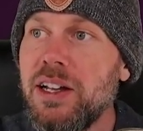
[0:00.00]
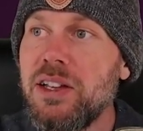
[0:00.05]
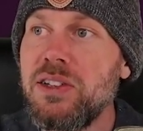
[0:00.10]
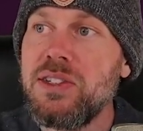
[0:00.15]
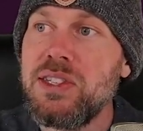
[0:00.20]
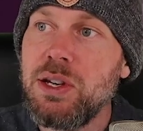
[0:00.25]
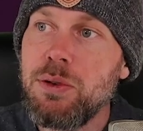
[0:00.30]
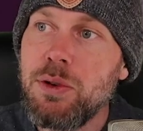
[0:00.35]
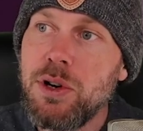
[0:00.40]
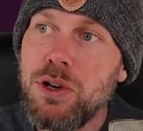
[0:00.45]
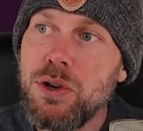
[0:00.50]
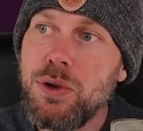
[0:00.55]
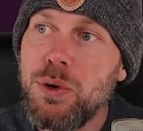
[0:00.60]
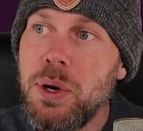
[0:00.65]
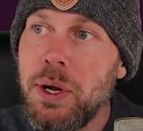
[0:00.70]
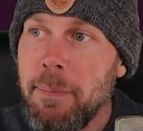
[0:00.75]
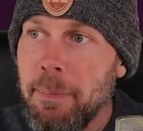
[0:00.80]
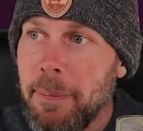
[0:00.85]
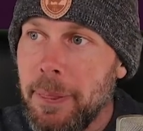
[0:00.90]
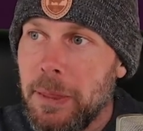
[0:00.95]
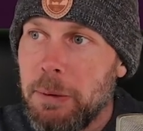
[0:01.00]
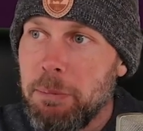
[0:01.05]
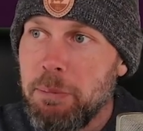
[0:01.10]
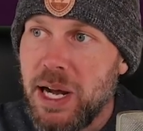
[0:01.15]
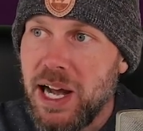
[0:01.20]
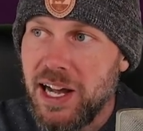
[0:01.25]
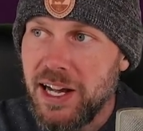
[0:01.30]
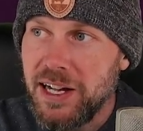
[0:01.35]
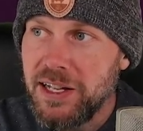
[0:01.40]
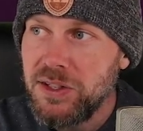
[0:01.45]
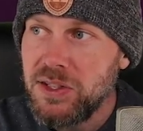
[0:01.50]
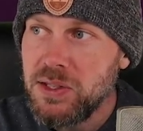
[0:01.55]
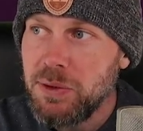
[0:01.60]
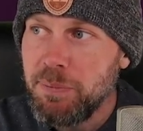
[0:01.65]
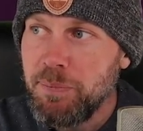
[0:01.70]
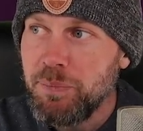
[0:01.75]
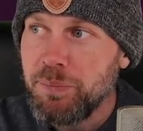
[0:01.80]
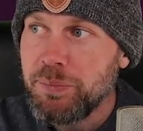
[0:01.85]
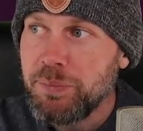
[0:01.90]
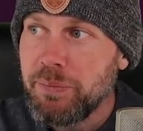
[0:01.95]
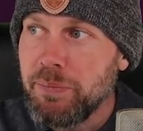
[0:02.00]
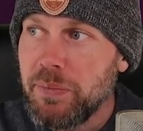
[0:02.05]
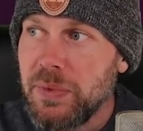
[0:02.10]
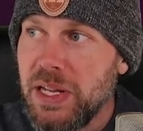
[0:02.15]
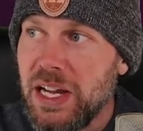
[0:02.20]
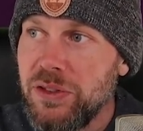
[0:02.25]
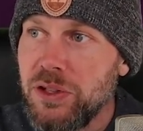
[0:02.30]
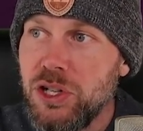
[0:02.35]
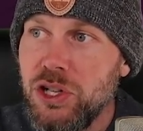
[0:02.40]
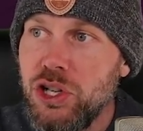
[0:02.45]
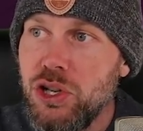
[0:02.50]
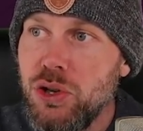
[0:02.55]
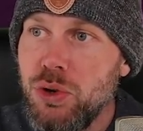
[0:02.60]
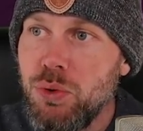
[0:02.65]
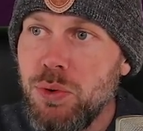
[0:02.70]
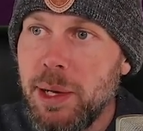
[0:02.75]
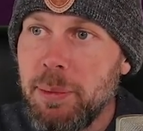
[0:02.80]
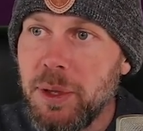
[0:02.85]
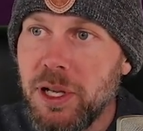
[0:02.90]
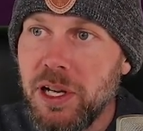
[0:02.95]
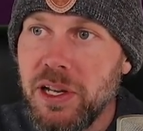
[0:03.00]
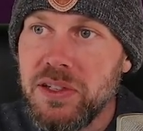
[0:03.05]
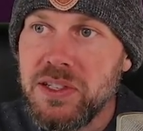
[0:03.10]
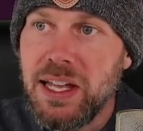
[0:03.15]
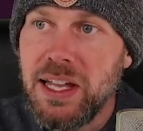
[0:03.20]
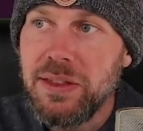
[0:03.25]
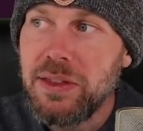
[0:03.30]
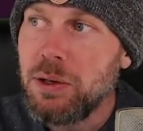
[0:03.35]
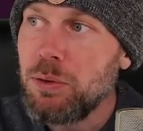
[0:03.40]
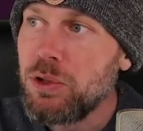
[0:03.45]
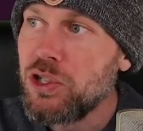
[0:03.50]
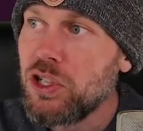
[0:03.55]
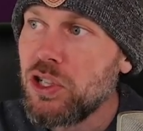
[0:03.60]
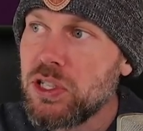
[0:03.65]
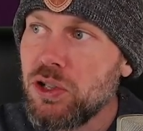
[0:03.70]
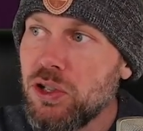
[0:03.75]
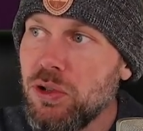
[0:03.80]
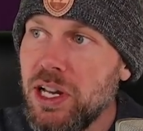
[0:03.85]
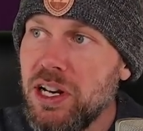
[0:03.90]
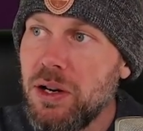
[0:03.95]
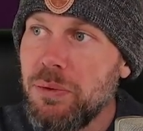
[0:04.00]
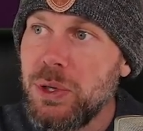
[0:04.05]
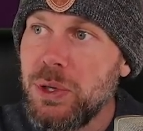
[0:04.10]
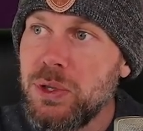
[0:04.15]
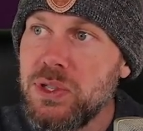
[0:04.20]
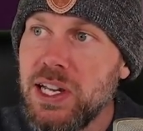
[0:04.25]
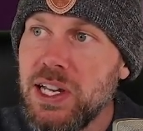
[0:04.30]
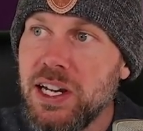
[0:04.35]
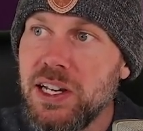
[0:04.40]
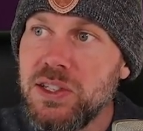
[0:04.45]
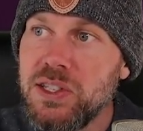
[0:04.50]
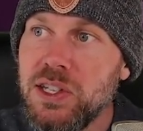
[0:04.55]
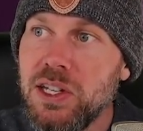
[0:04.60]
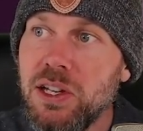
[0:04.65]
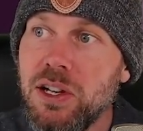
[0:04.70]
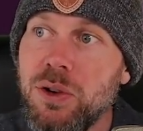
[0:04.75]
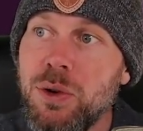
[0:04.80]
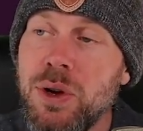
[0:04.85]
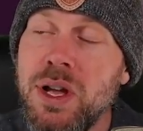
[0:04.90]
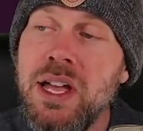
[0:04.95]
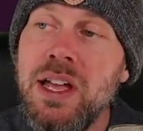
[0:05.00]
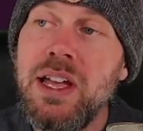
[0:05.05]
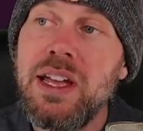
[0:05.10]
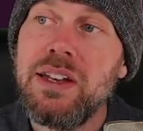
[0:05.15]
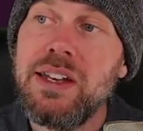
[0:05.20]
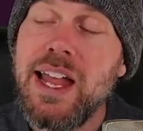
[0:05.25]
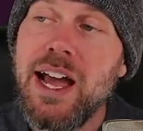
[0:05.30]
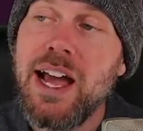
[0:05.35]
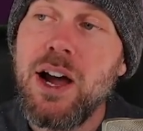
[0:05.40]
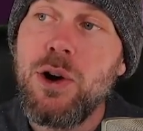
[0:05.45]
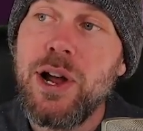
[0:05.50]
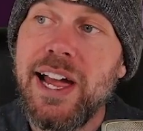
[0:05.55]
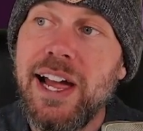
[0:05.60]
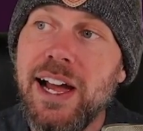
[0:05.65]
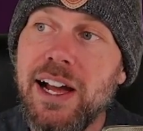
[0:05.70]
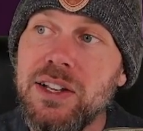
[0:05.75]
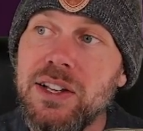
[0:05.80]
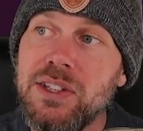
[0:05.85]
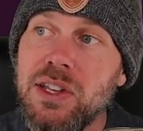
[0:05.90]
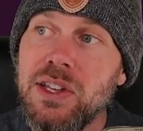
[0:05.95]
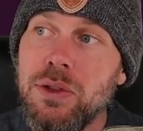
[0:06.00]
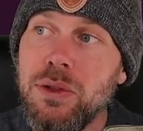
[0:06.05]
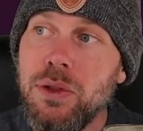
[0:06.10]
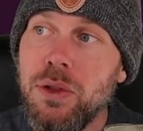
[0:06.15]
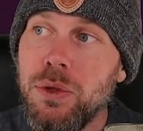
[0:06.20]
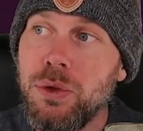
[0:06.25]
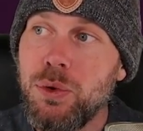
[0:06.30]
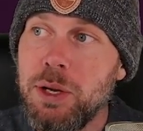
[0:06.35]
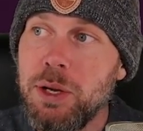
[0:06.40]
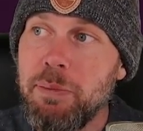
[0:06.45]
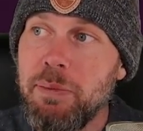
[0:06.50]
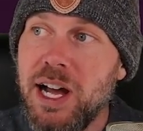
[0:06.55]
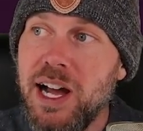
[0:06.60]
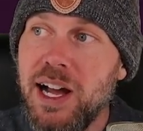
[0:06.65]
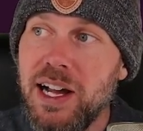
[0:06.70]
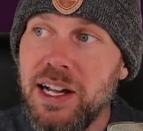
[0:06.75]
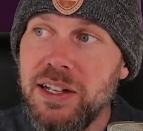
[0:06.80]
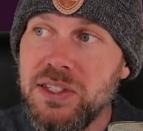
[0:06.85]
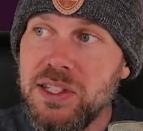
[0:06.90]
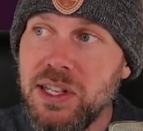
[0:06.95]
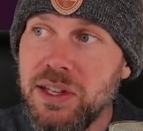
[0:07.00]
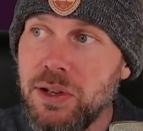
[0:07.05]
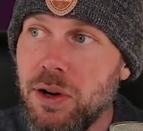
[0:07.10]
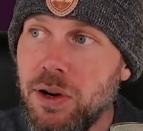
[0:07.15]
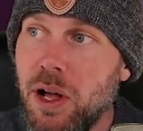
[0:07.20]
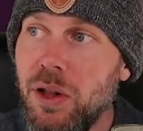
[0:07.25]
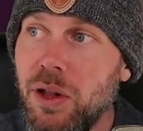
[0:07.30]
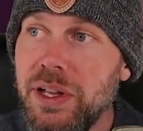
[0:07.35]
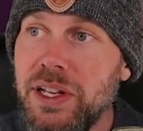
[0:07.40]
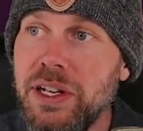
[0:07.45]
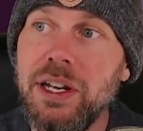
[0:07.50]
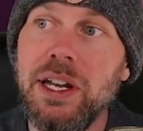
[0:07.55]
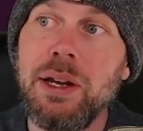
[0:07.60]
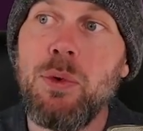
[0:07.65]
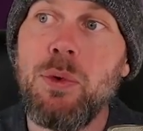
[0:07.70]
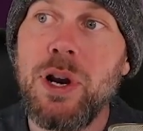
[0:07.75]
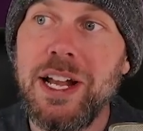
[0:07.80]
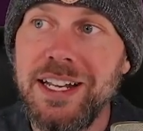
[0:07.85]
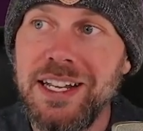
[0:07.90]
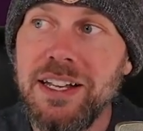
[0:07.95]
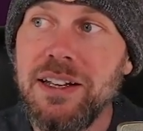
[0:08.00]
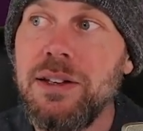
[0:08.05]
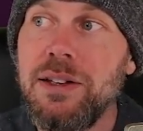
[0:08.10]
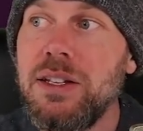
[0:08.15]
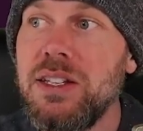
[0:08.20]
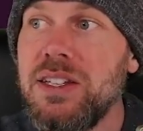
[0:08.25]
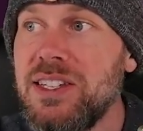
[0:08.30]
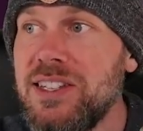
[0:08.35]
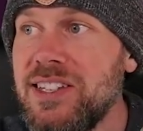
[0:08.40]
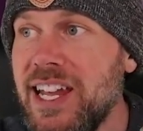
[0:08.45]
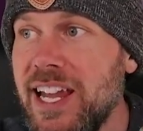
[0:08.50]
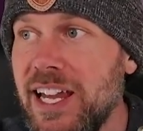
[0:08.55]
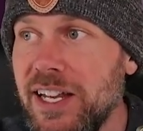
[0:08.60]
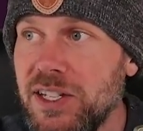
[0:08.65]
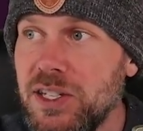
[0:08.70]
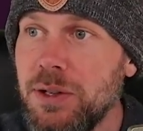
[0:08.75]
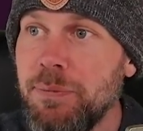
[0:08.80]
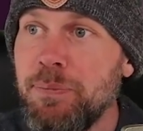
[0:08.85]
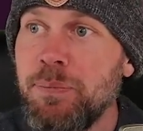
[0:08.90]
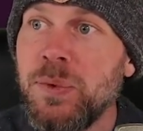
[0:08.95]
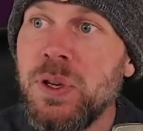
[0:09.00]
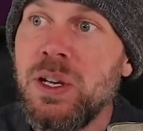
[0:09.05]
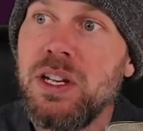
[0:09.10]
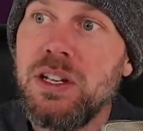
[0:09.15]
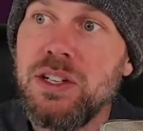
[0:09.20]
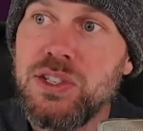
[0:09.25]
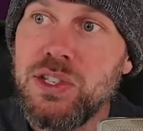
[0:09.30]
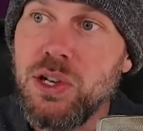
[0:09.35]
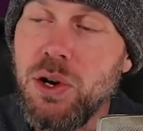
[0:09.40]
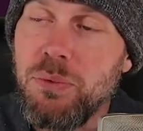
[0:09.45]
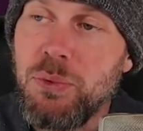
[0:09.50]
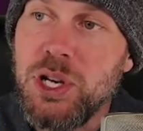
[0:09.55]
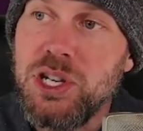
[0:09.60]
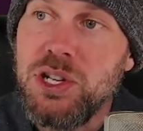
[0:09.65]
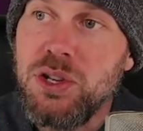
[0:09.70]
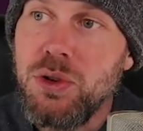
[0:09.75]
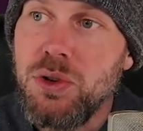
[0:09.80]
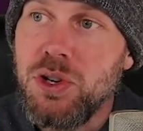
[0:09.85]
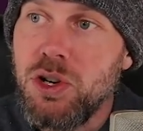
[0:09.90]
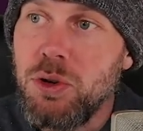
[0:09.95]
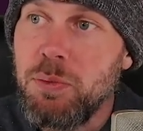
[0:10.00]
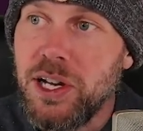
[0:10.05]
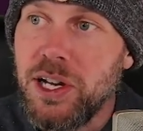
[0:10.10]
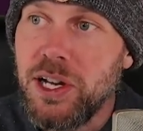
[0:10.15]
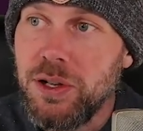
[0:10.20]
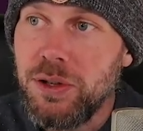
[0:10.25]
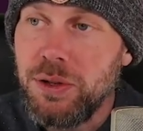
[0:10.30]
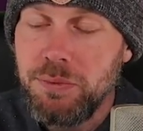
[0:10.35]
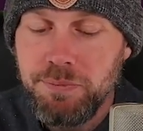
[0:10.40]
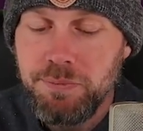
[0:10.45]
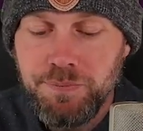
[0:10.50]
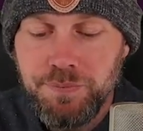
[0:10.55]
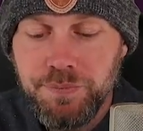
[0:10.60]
0 pods. And the new replica set that was just created a few seconds ago now has the 3 pods, and they're all in a ready state. So if we do kubectl